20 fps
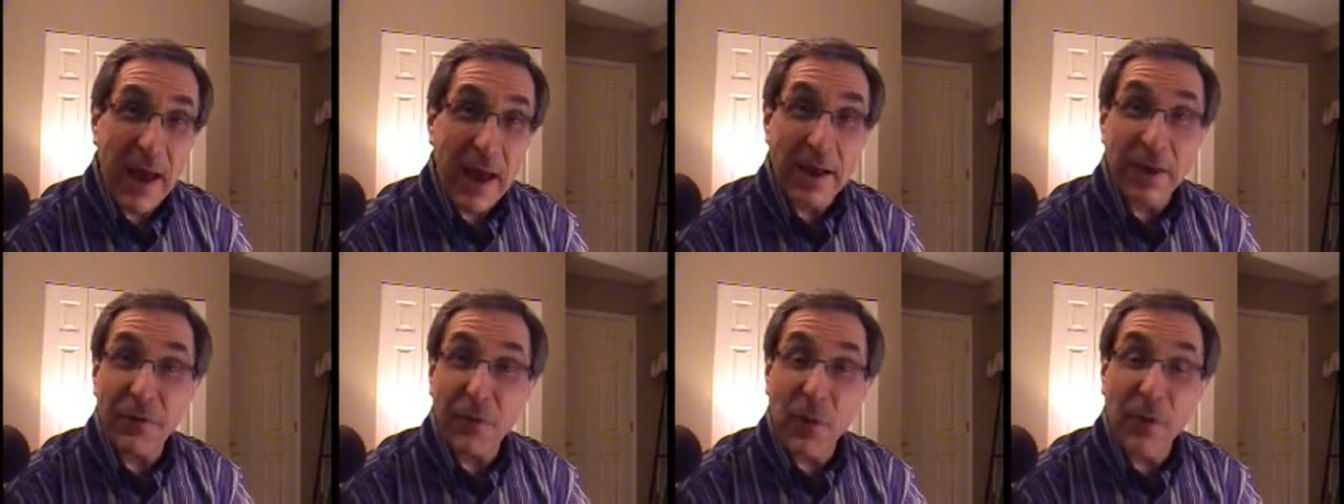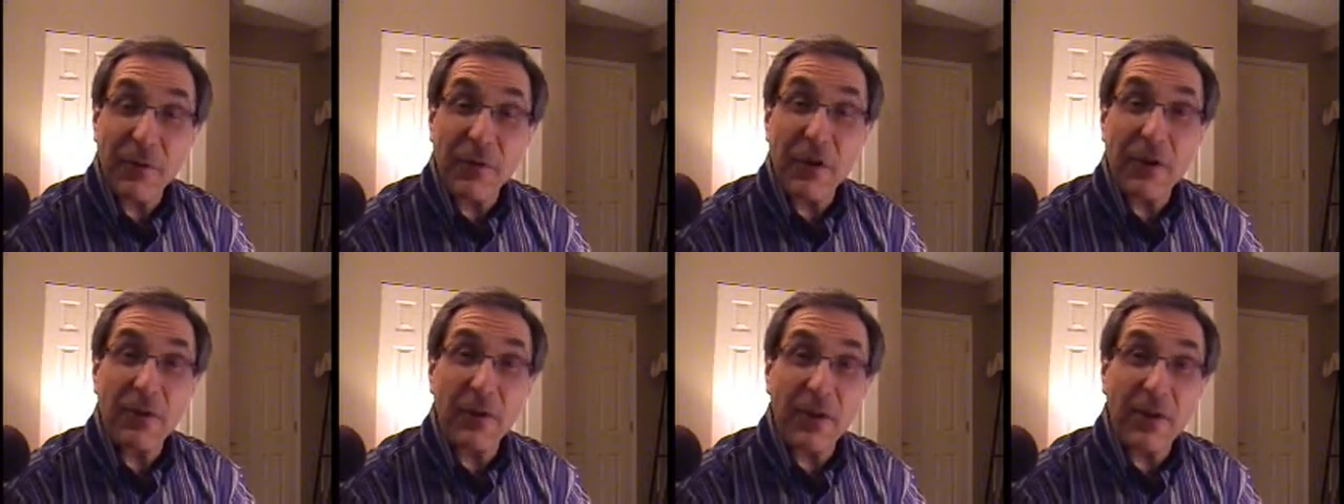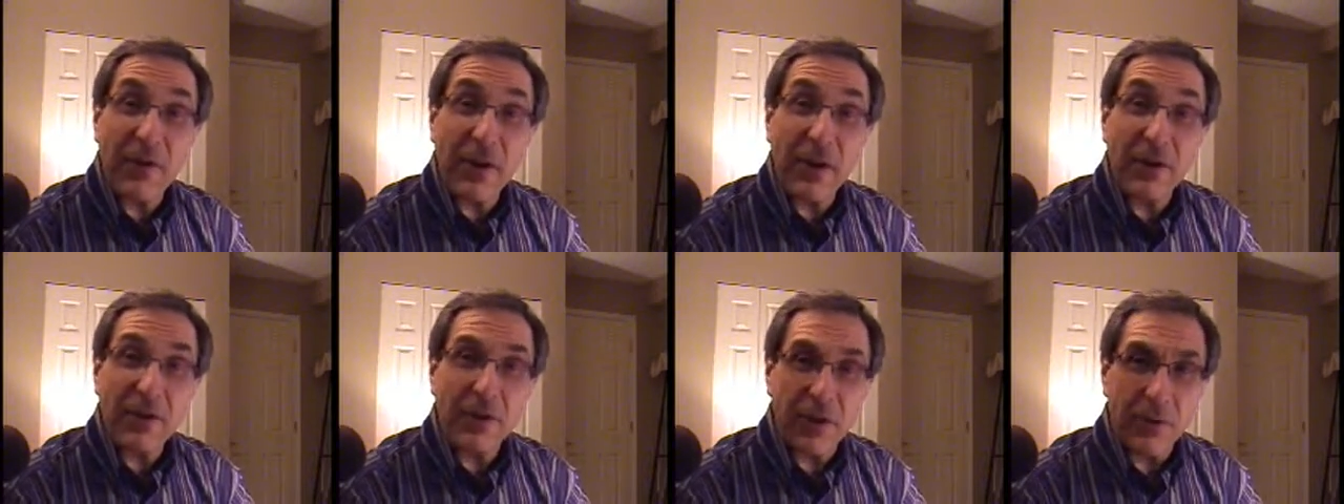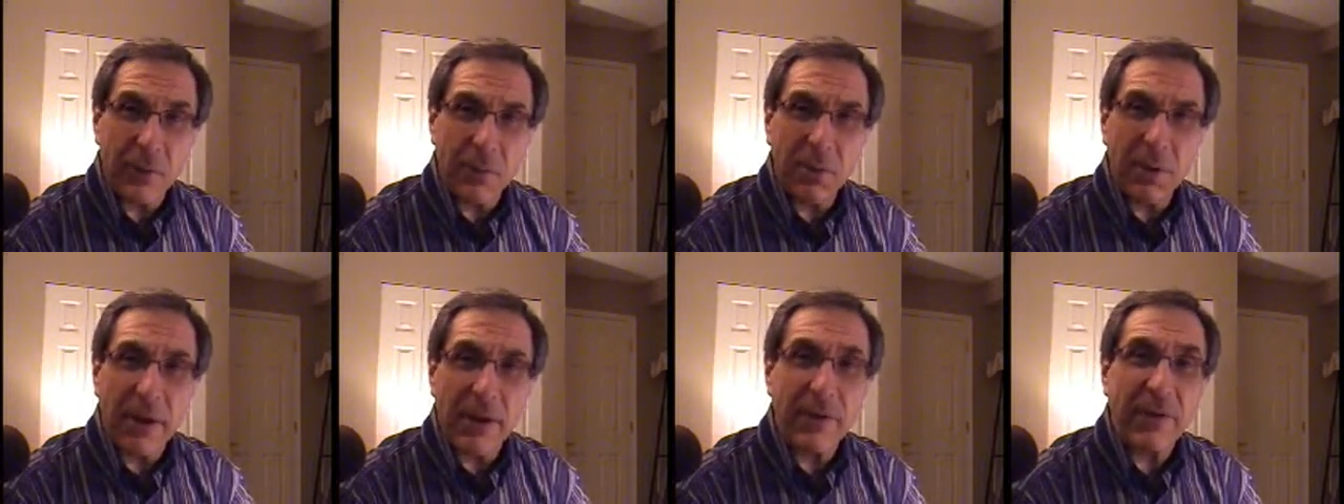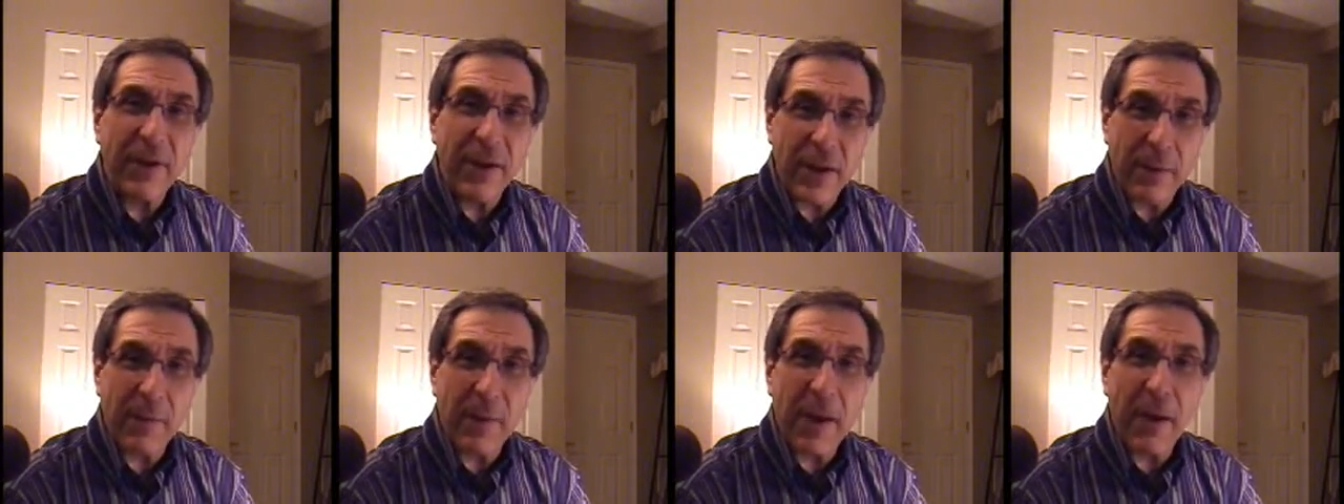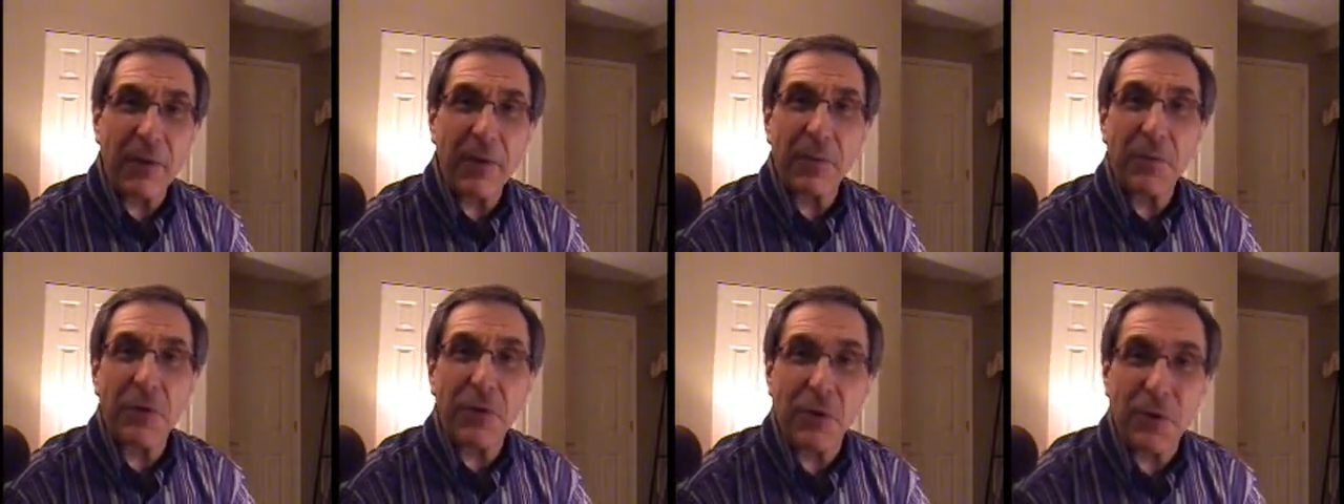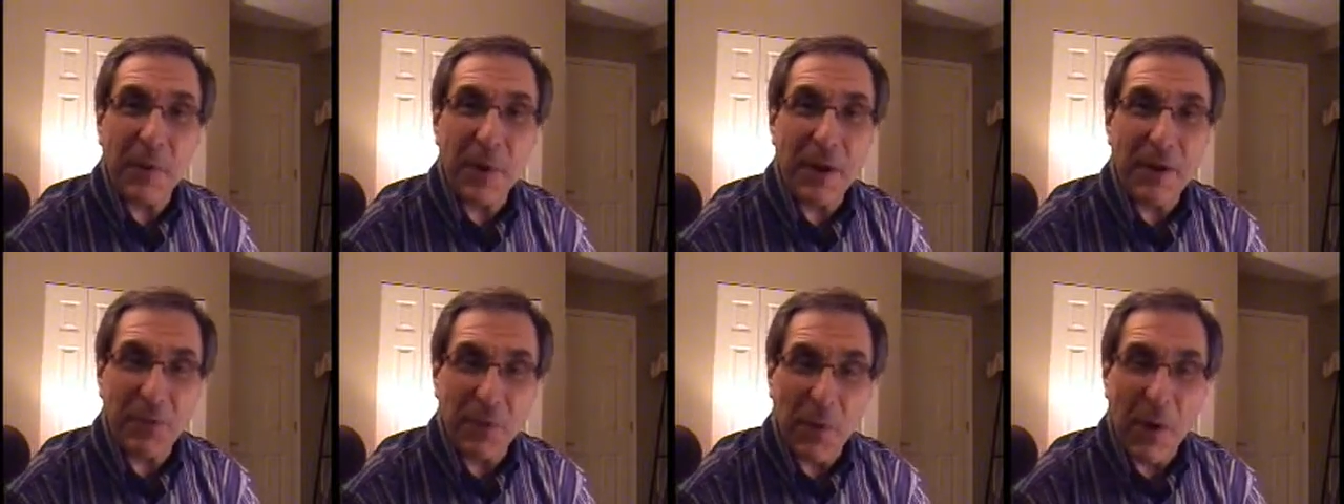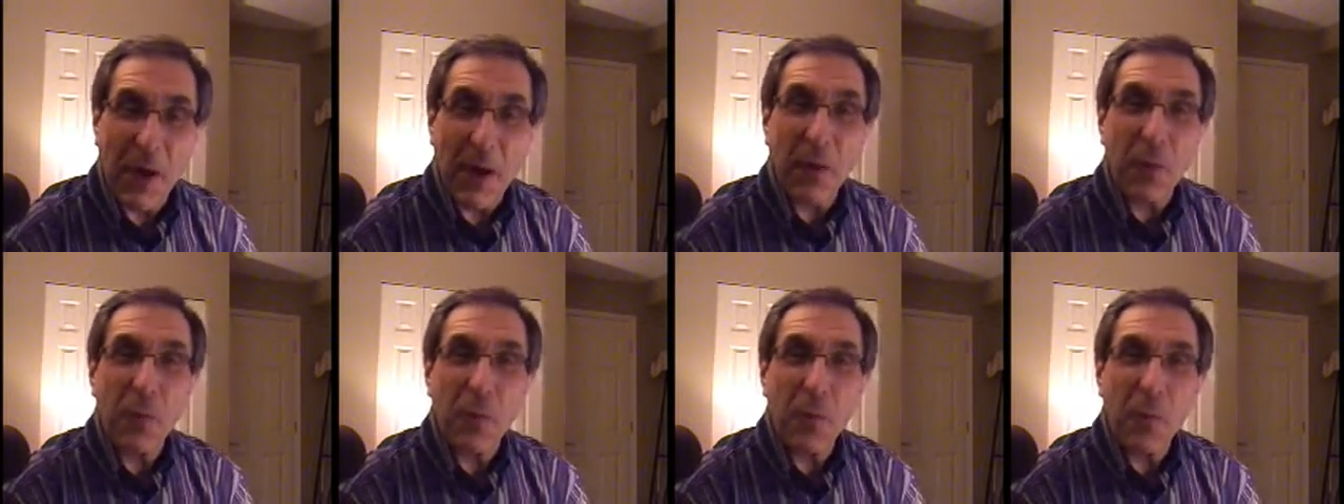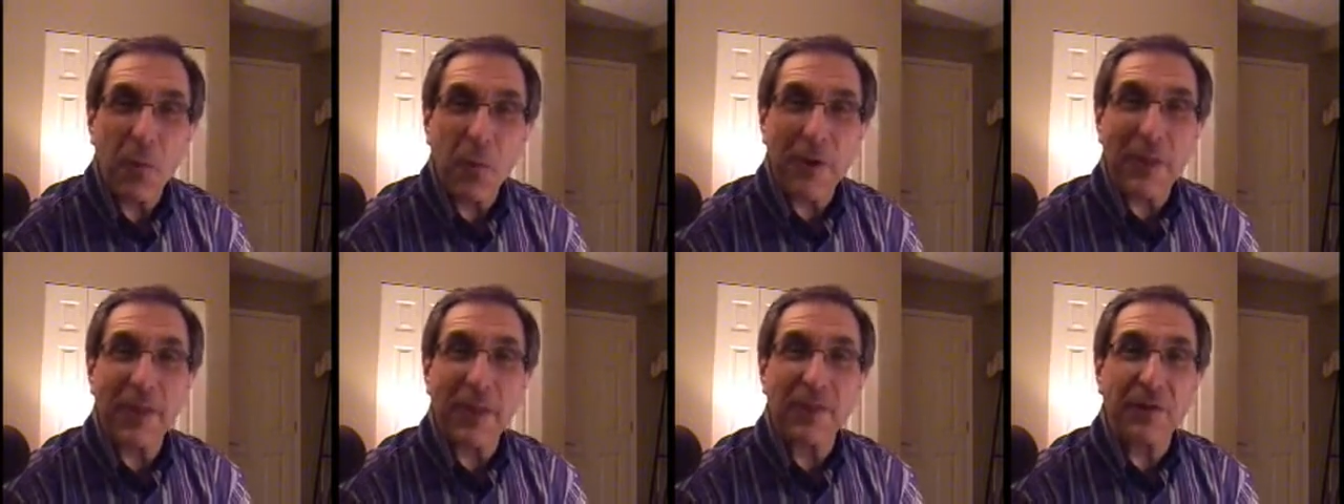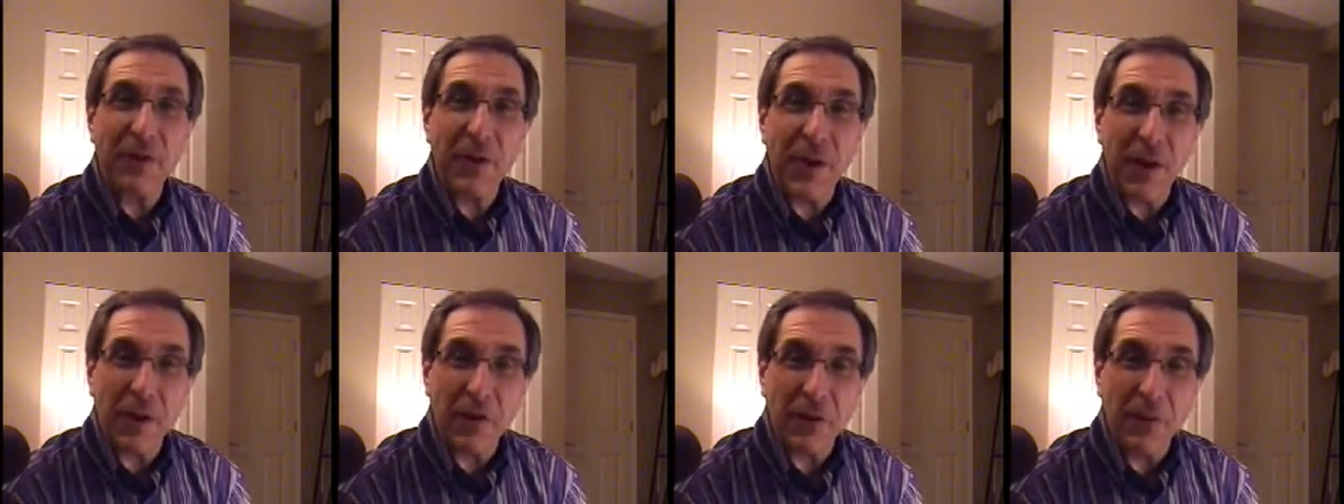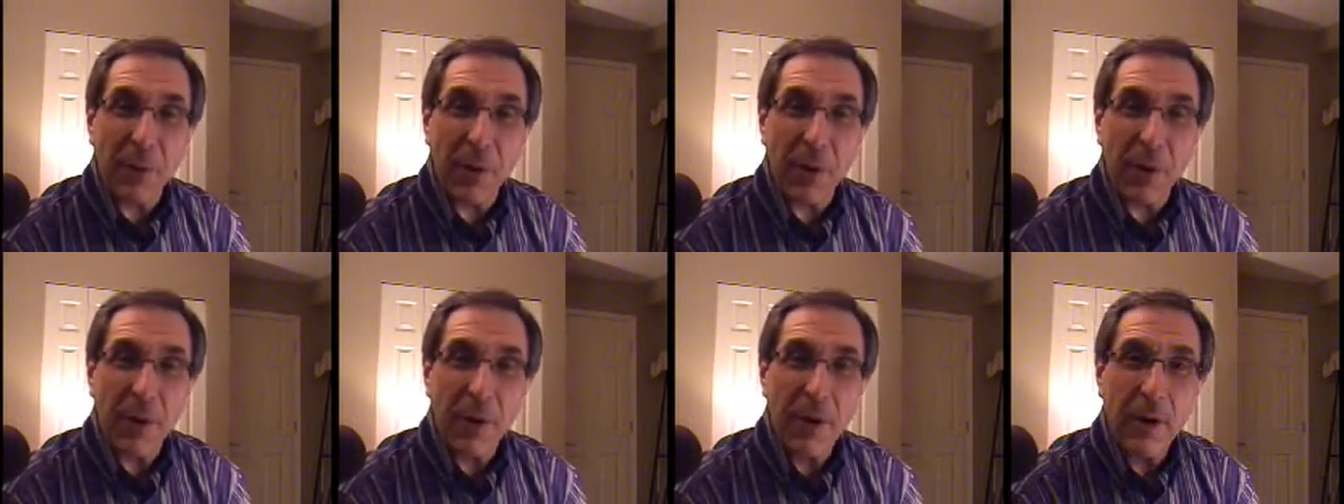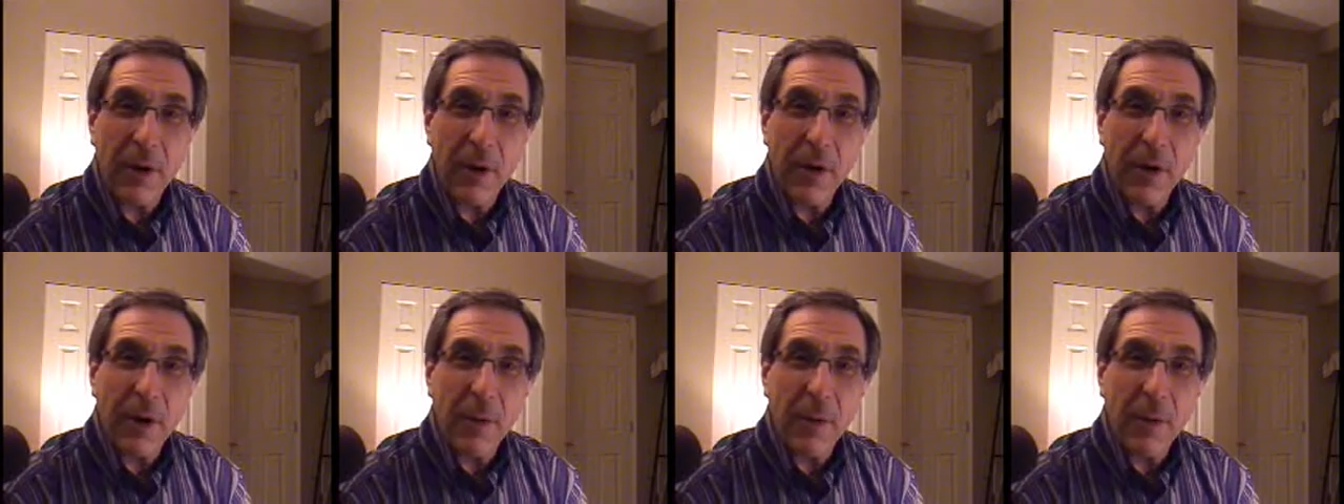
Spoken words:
And if you have any suggestions, please email them to me as well. We'd love to hear from you.